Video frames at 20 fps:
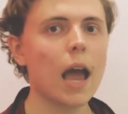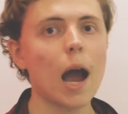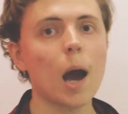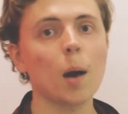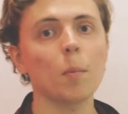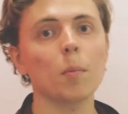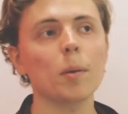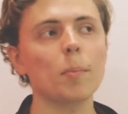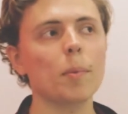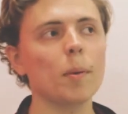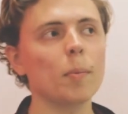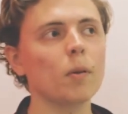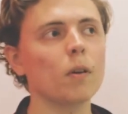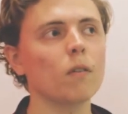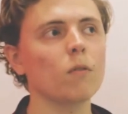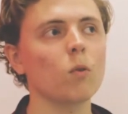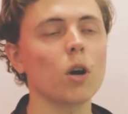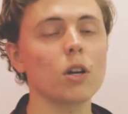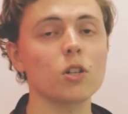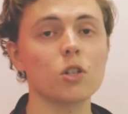How many people
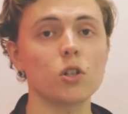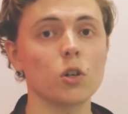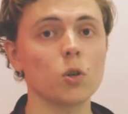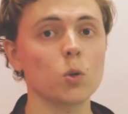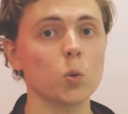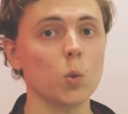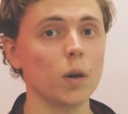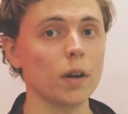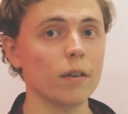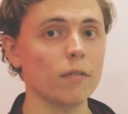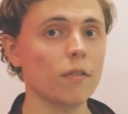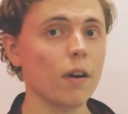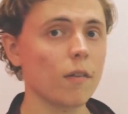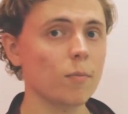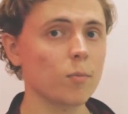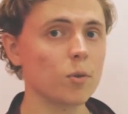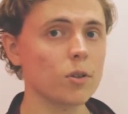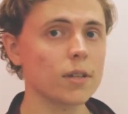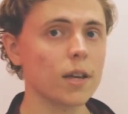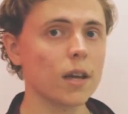have watched to
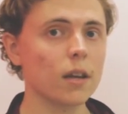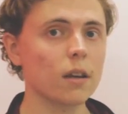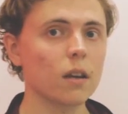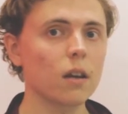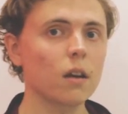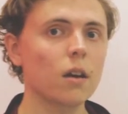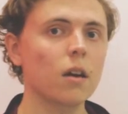25%, 50%,